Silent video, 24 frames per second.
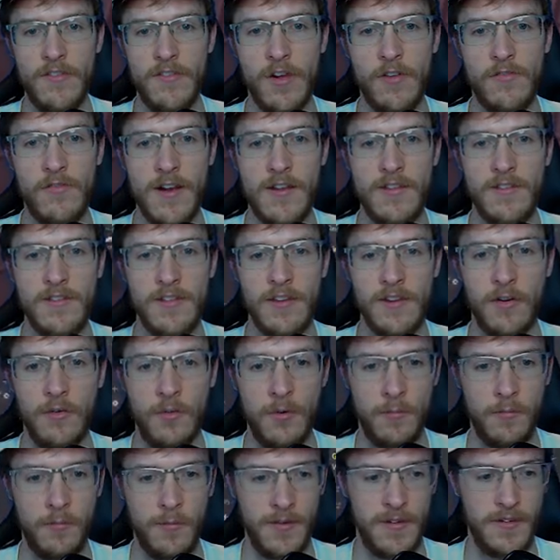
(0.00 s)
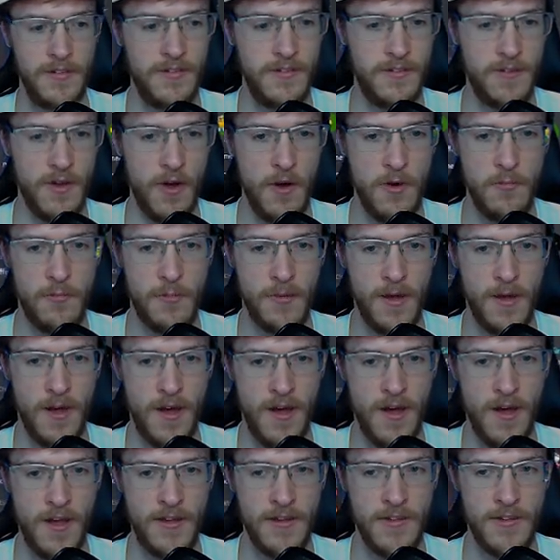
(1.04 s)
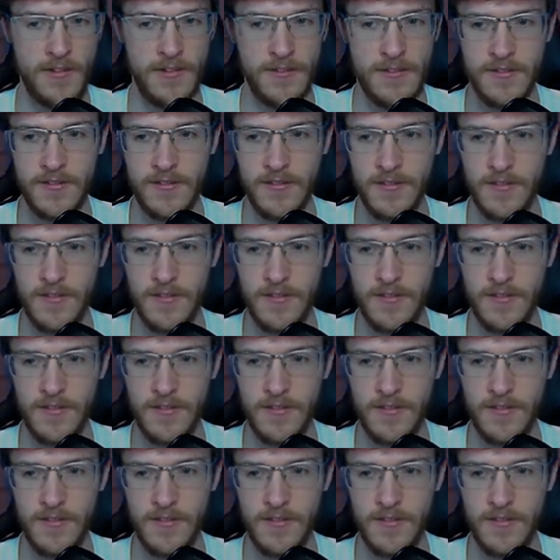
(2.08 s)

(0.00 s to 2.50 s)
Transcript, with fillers: red skill would be dope, guys.